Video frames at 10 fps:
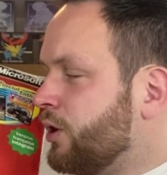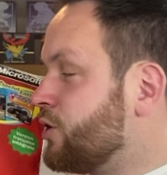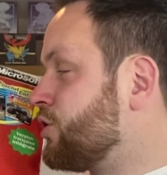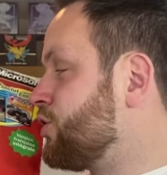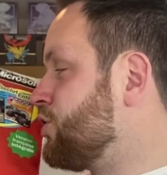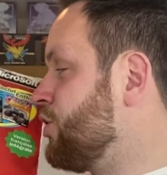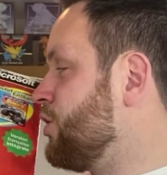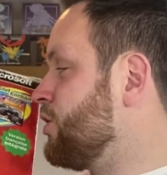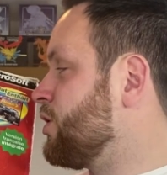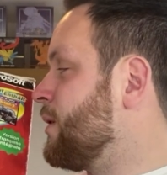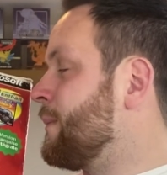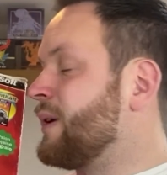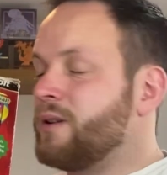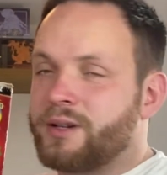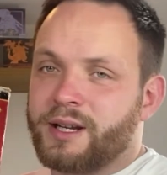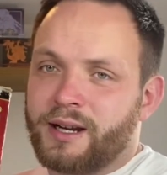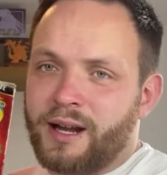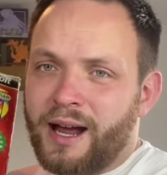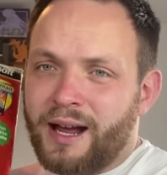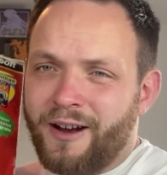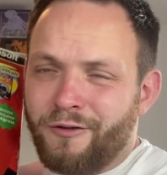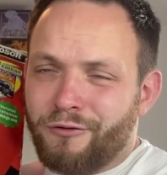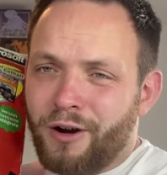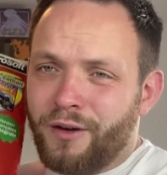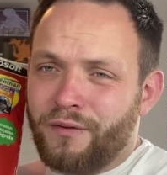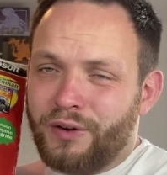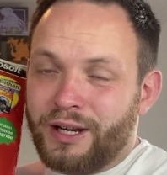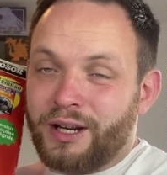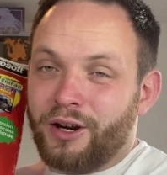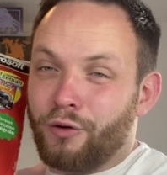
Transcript: Should be looking at a roughly